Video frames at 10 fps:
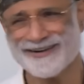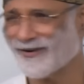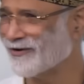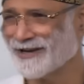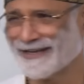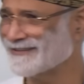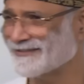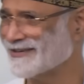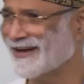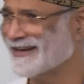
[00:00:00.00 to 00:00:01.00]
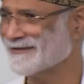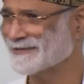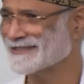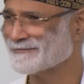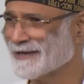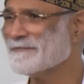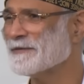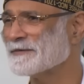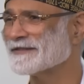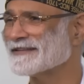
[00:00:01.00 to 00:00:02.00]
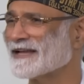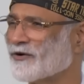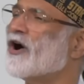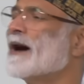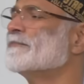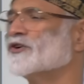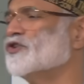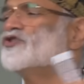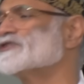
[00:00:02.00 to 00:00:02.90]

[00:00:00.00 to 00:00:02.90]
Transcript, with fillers: not a whole hell of a lot. Many people think that, oh, I'm going to